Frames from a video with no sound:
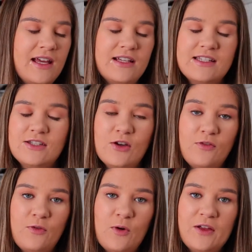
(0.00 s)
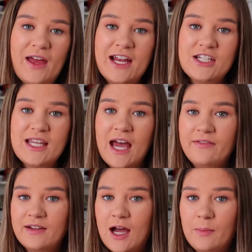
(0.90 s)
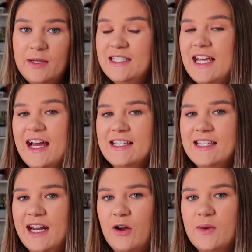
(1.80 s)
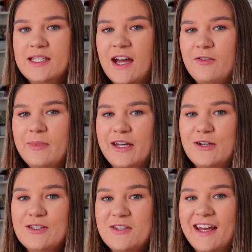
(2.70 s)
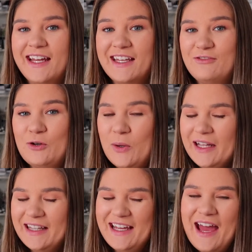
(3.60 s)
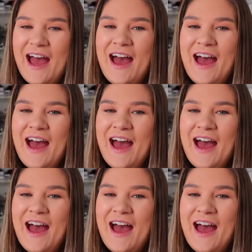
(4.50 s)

so forth, I just have a copy text that I always have in my notes so that I can quickly